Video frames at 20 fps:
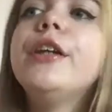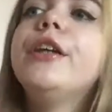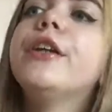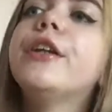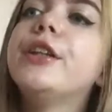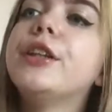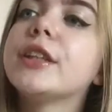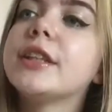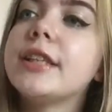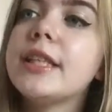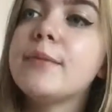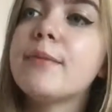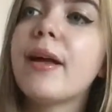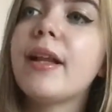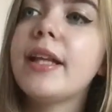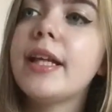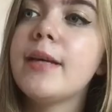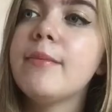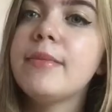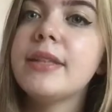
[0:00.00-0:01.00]
You could just email
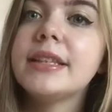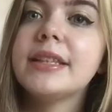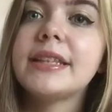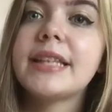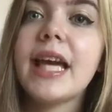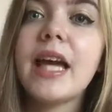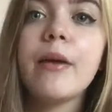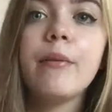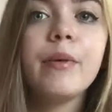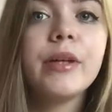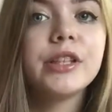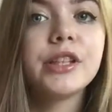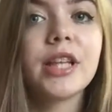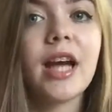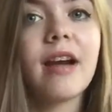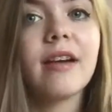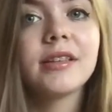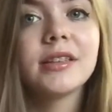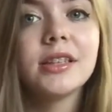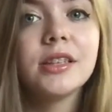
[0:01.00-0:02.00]
him and say which
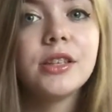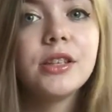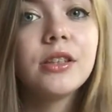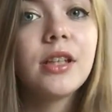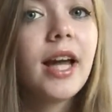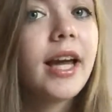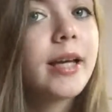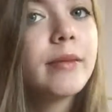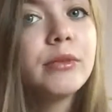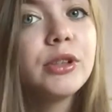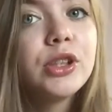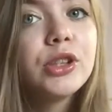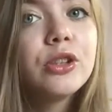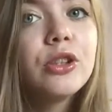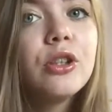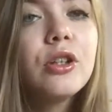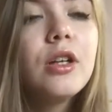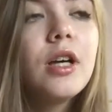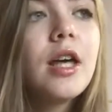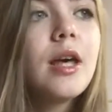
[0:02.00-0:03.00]
characters you'd like him to
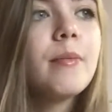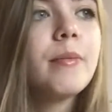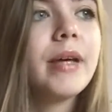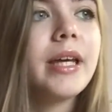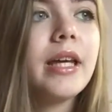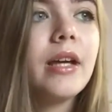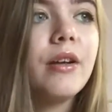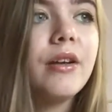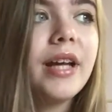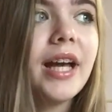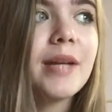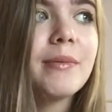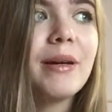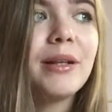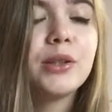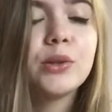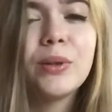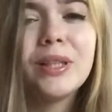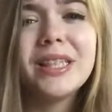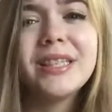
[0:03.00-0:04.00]
draw, but he only had
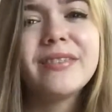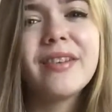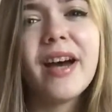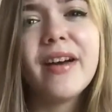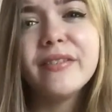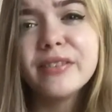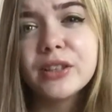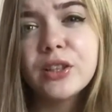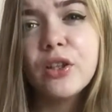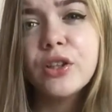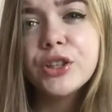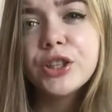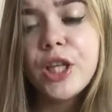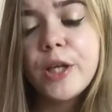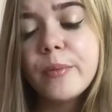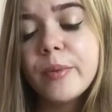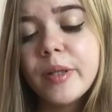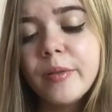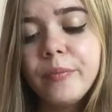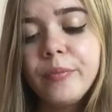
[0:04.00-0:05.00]
about 25 slots
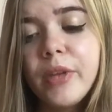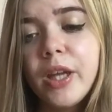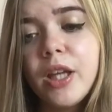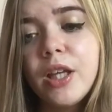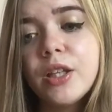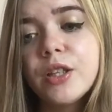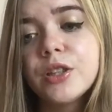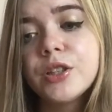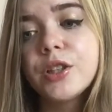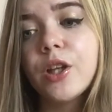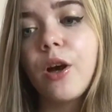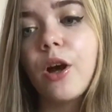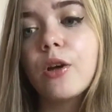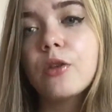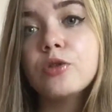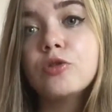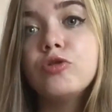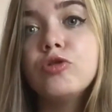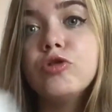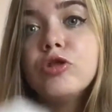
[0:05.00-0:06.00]
open, so I was